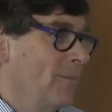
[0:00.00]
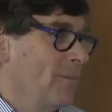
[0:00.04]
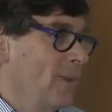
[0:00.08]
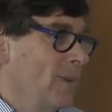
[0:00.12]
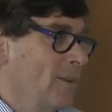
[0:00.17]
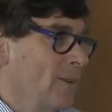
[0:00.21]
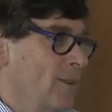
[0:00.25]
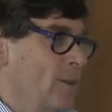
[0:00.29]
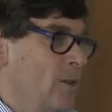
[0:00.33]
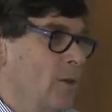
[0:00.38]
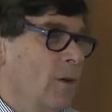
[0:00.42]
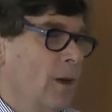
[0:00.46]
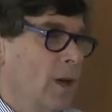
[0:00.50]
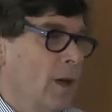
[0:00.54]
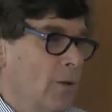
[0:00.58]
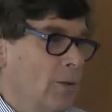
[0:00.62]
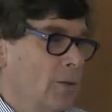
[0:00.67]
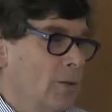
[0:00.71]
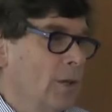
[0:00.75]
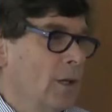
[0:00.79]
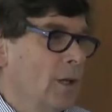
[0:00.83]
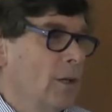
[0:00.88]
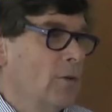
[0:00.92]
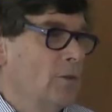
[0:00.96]
So you have
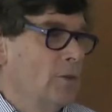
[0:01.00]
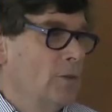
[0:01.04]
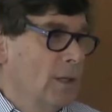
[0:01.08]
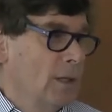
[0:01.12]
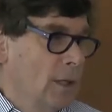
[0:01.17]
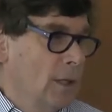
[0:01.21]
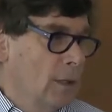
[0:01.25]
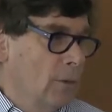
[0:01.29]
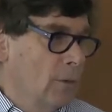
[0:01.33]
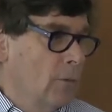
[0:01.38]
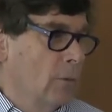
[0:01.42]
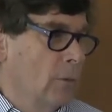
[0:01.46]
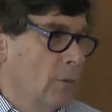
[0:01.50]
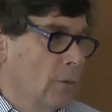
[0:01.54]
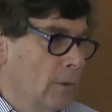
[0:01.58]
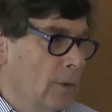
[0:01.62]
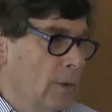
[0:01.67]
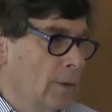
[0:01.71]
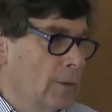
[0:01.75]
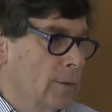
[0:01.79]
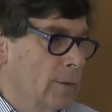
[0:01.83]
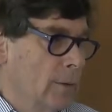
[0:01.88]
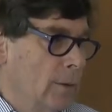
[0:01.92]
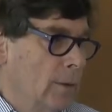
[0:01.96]
to go digging for
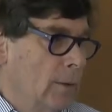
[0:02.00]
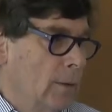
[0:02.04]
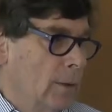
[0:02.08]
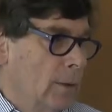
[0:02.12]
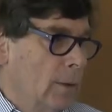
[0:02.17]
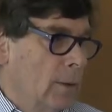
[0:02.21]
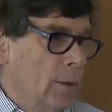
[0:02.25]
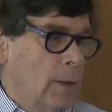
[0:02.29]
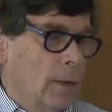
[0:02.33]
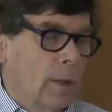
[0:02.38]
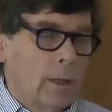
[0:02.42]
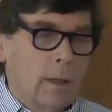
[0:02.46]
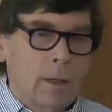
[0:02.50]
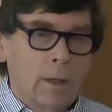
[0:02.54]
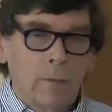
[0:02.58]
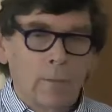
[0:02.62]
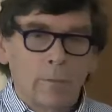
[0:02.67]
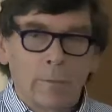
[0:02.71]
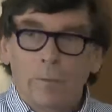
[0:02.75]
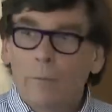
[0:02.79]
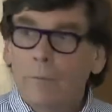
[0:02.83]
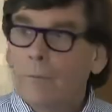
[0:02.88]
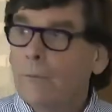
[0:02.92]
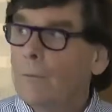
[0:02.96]
it.
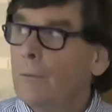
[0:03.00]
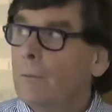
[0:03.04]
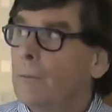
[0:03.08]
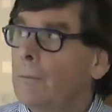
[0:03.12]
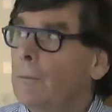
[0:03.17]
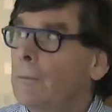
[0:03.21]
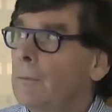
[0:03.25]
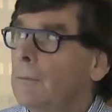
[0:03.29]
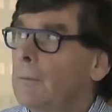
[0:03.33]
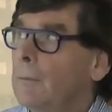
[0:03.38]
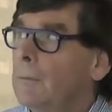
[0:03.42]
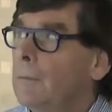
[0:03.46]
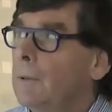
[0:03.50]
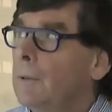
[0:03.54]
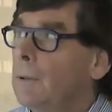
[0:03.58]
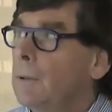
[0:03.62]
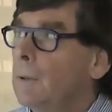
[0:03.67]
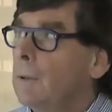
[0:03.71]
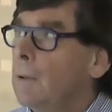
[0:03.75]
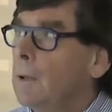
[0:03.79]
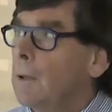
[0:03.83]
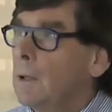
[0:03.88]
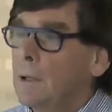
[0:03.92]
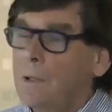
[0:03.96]
Um,
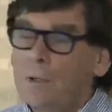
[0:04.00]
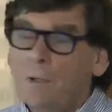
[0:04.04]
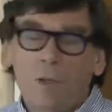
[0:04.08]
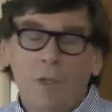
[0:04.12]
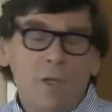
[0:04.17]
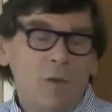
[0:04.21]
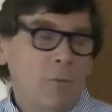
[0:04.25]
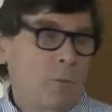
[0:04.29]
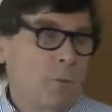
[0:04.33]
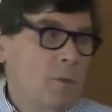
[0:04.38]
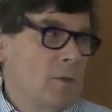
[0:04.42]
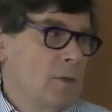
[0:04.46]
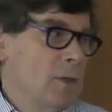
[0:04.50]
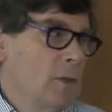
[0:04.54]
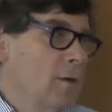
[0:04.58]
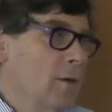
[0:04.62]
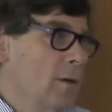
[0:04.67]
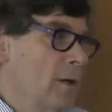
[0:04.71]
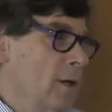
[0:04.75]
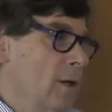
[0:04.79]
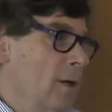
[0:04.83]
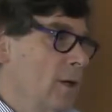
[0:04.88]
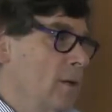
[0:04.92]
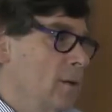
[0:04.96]
Steve Bazire
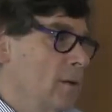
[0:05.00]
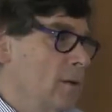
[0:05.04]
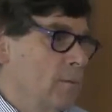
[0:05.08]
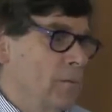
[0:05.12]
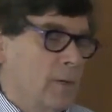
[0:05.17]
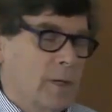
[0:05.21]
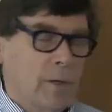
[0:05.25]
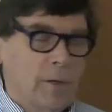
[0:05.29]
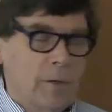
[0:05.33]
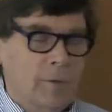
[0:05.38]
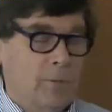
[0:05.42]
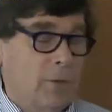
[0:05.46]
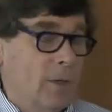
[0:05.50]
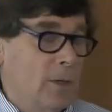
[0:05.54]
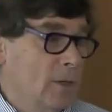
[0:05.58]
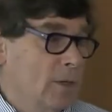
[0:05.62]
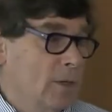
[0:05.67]
and I, when it first